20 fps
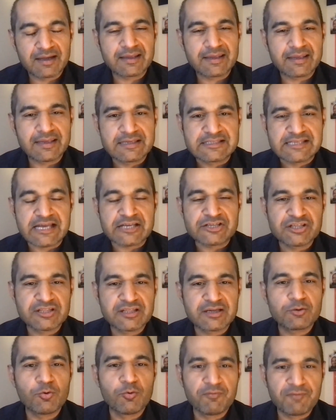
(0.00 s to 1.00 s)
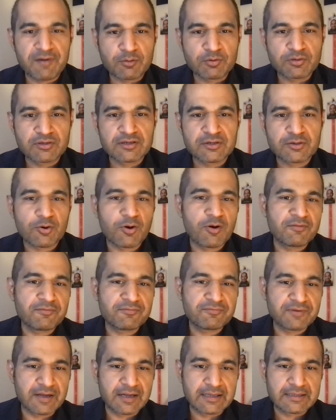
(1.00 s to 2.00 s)
He's actually the co-founder of
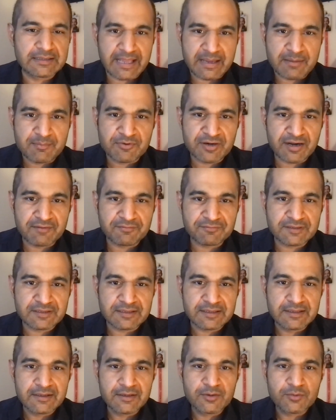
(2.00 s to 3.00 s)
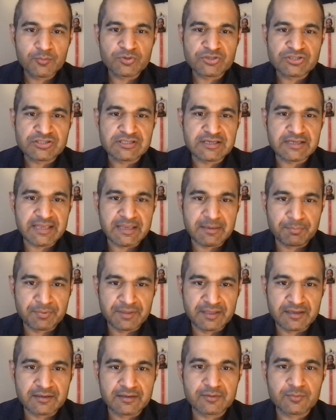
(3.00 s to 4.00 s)
Limecraft, which is a key
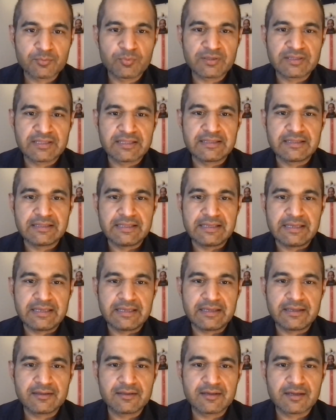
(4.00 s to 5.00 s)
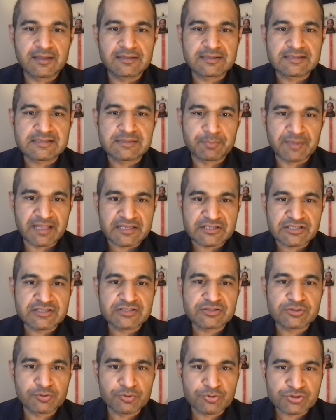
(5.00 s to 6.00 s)
player within the supply chain
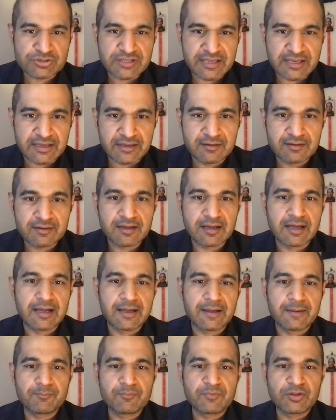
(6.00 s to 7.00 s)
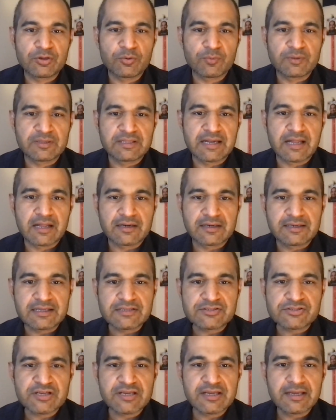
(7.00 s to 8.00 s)
solutioning, within our
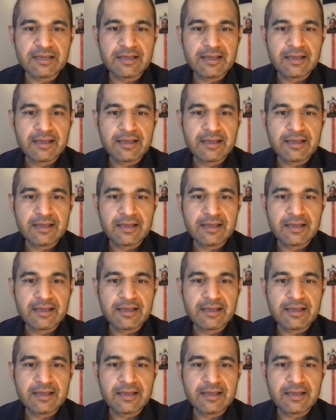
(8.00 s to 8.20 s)
industry.